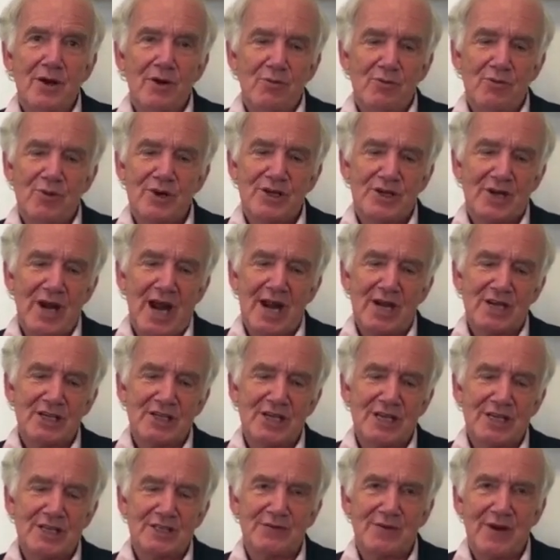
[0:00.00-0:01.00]
which
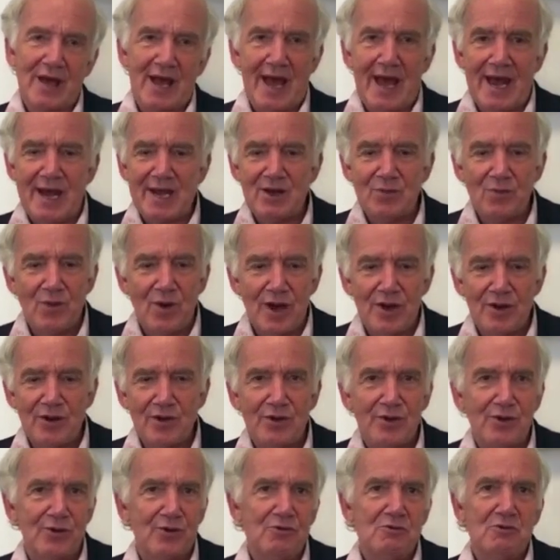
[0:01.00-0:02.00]
actually is for anyone
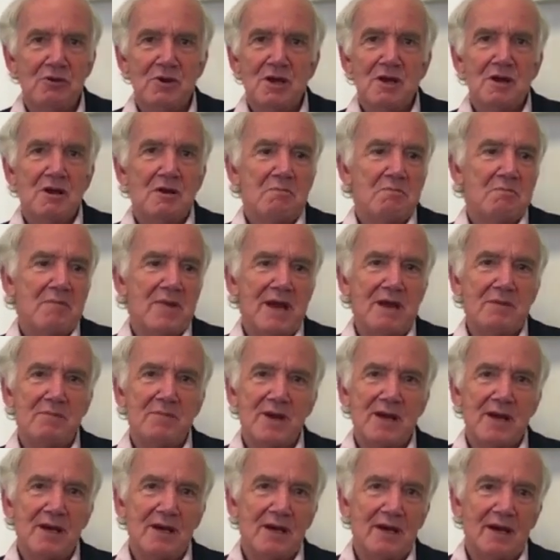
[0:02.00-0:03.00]
who may
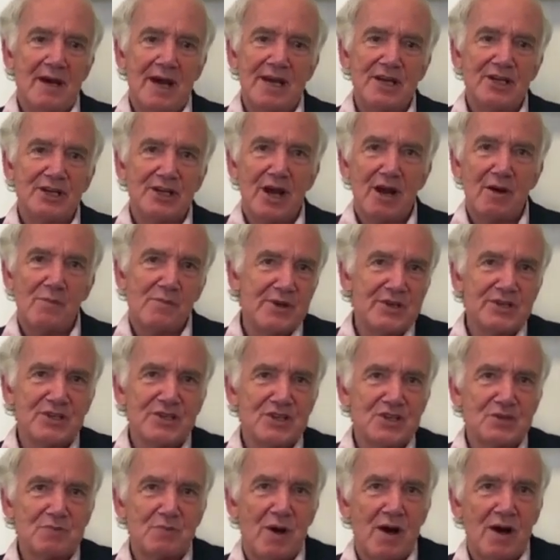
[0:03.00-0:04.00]
be a HR
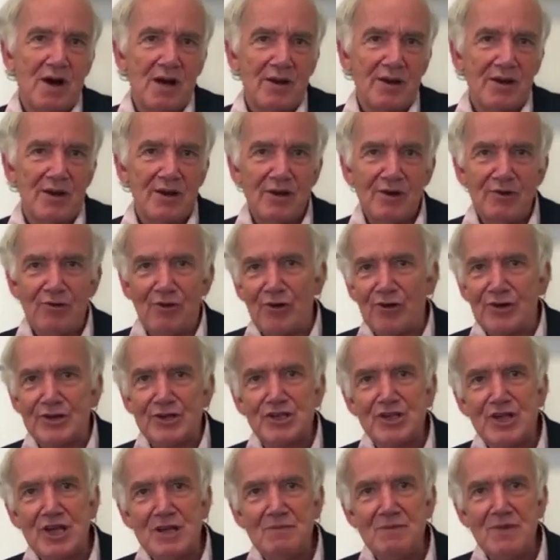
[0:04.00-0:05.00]
business partner or a
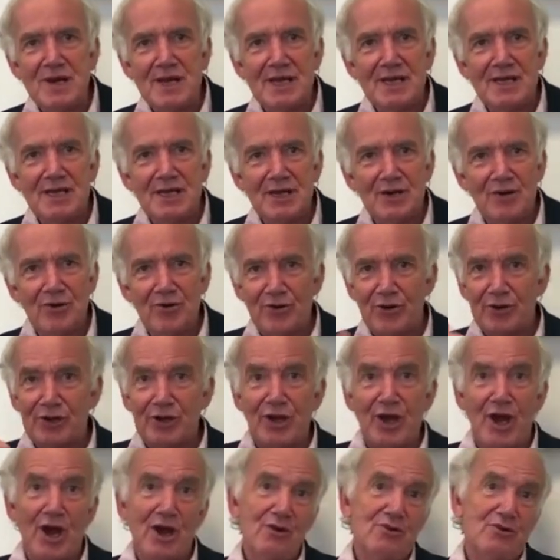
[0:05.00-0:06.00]
team leader or
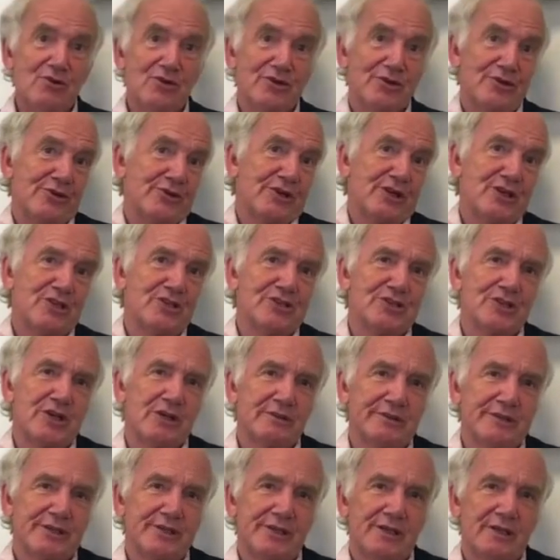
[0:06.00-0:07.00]
a coach or a
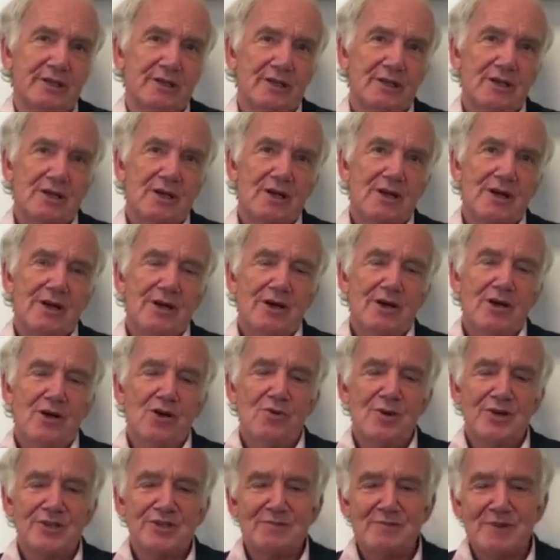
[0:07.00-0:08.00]
consultant who
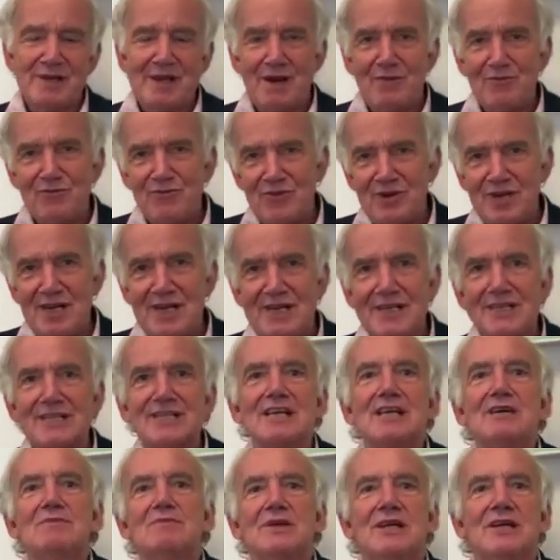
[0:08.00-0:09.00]
wants to become really
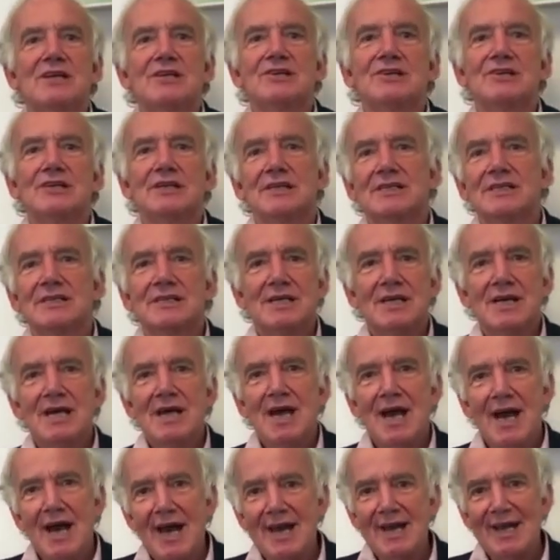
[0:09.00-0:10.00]
team literate
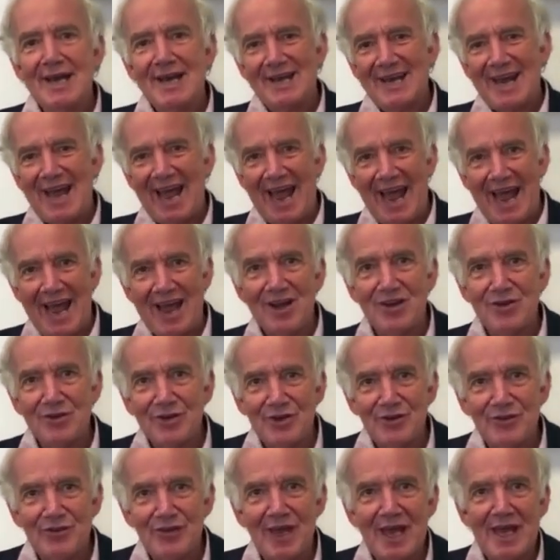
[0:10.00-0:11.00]
and learn how
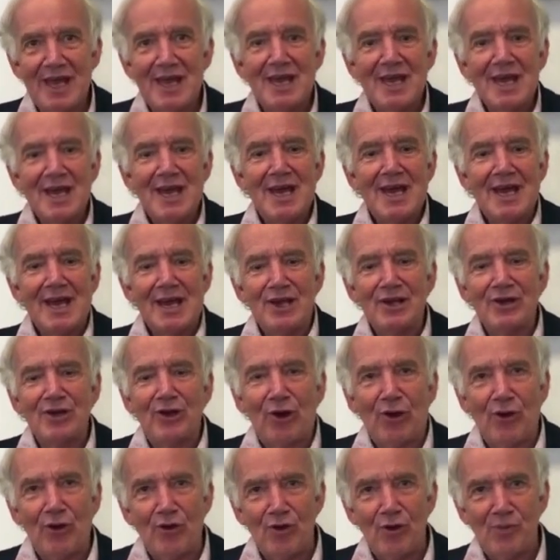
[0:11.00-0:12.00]
can they
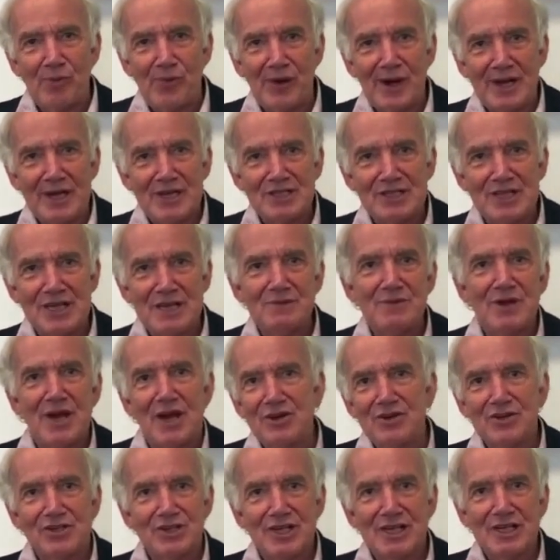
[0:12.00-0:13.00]
incorporate team
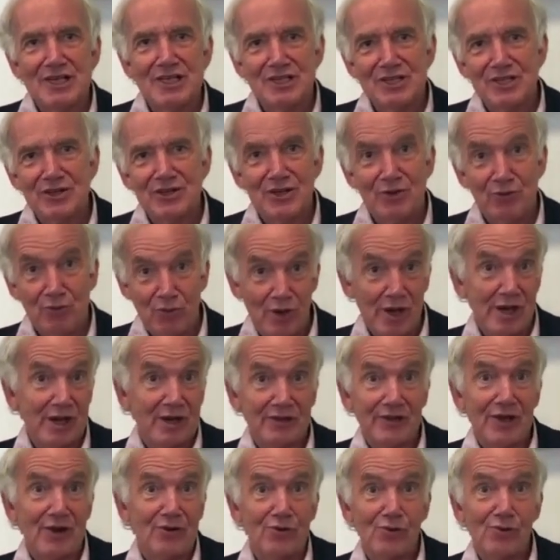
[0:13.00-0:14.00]
coaching into the
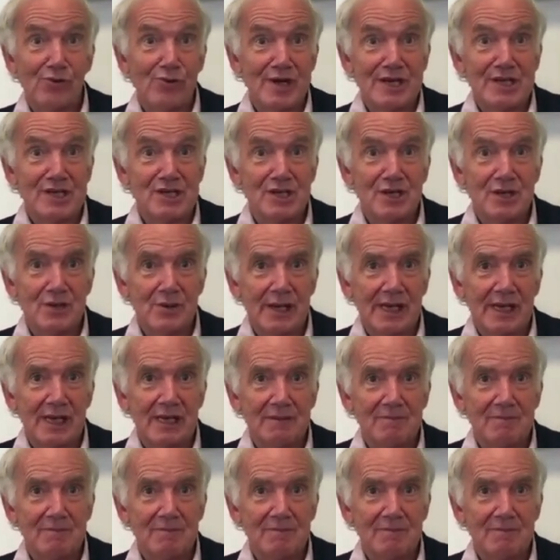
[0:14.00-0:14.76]
work they're already doing